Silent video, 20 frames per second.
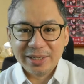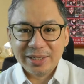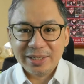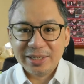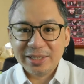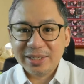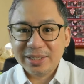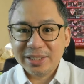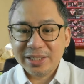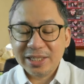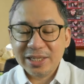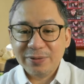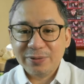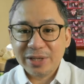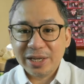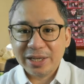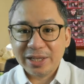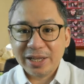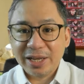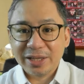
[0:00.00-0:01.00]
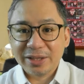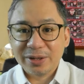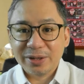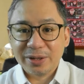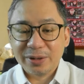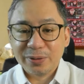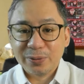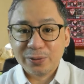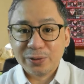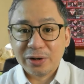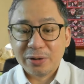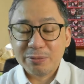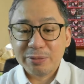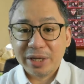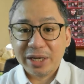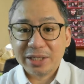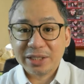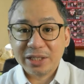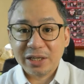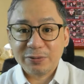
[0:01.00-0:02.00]
he received a letter from
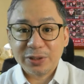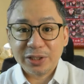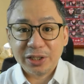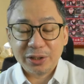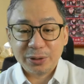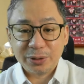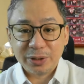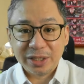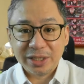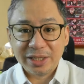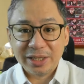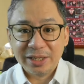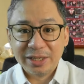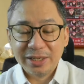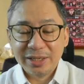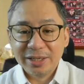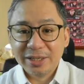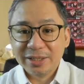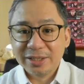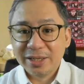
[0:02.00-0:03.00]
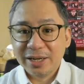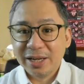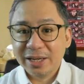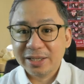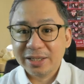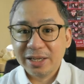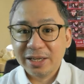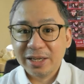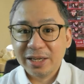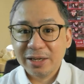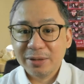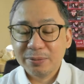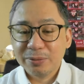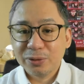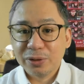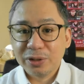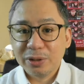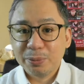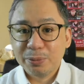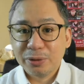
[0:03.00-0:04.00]
SF Security directing
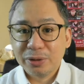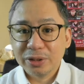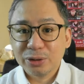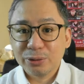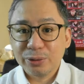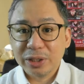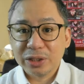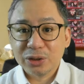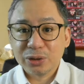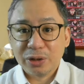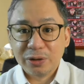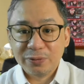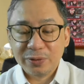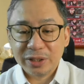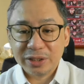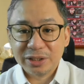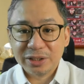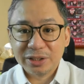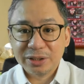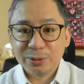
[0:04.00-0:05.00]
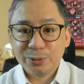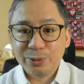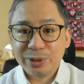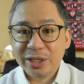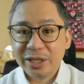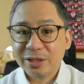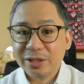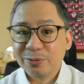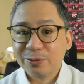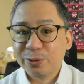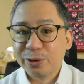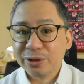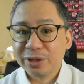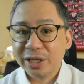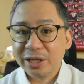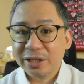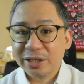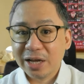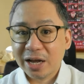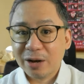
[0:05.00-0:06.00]
him to report to its office within
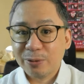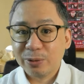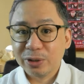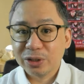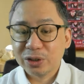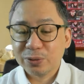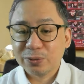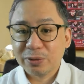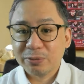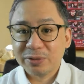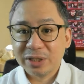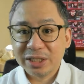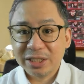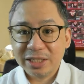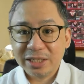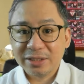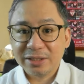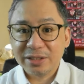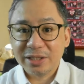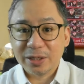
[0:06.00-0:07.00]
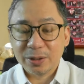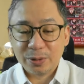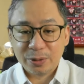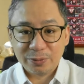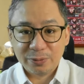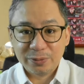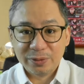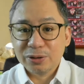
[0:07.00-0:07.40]
48 hours from receipt thereof.